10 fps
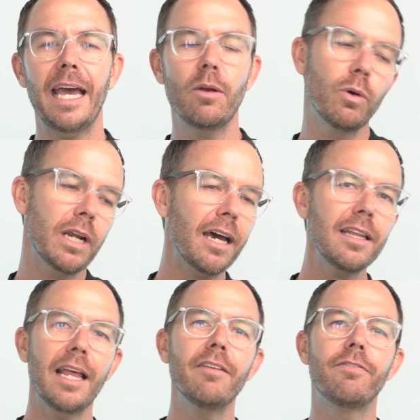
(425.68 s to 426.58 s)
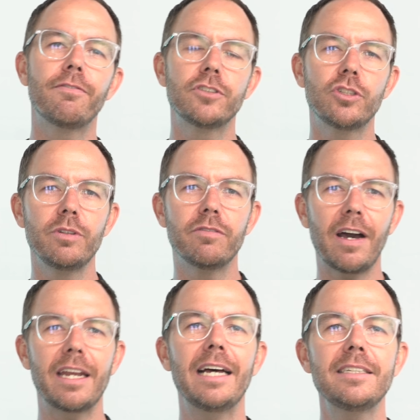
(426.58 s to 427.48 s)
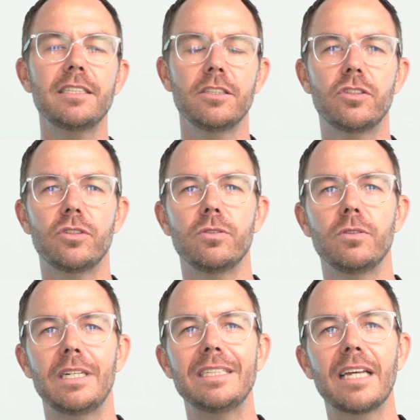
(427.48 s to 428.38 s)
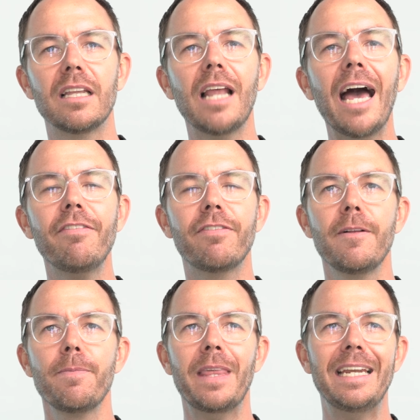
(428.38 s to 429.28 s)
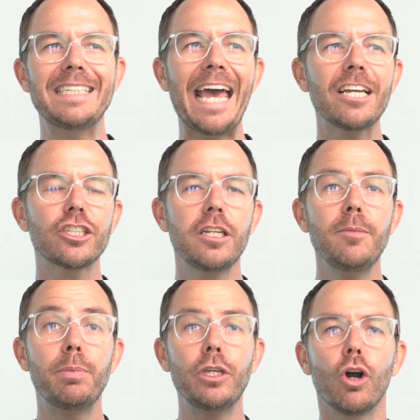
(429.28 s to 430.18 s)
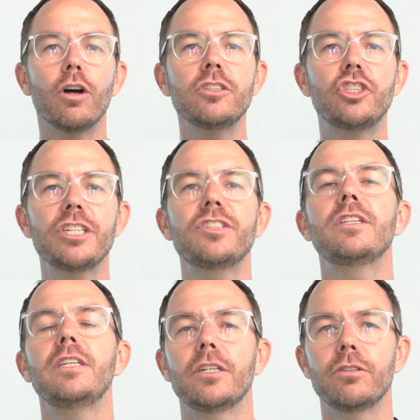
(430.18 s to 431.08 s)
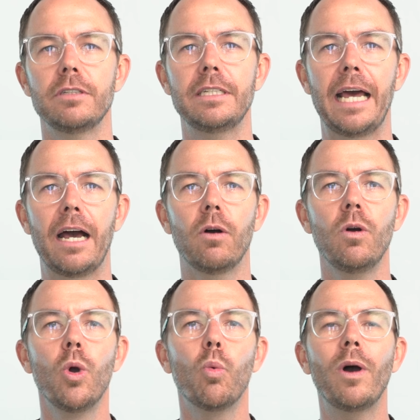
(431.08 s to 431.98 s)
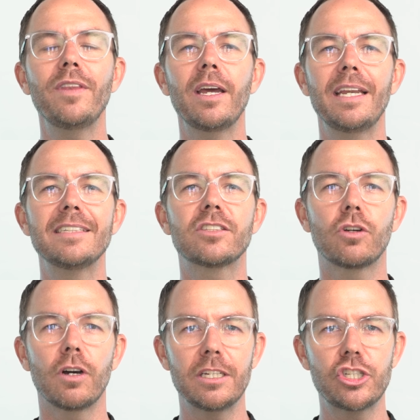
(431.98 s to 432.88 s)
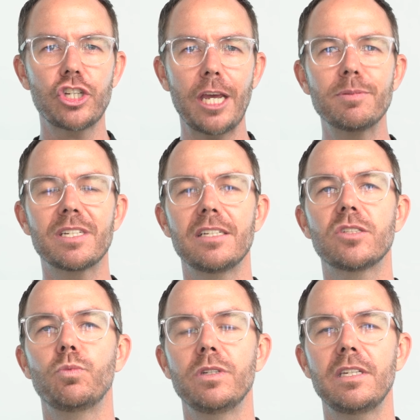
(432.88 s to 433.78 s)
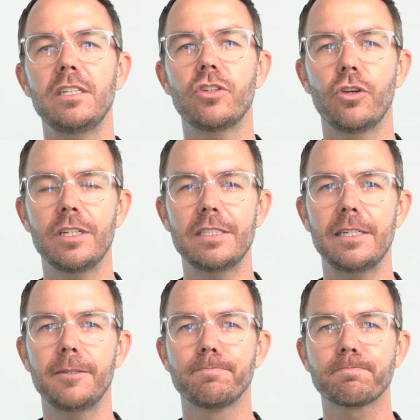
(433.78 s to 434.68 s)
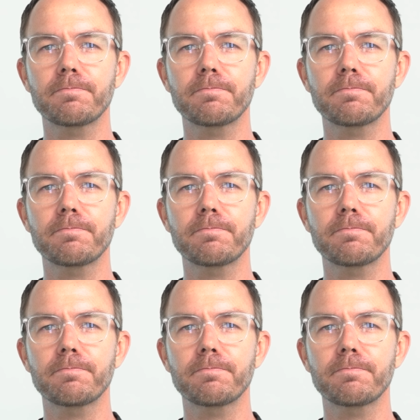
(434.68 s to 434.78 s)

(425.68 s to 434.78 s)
And what I'd love to invite us into is a life that is actually beyond just the here and now, one that shapes us with eternity.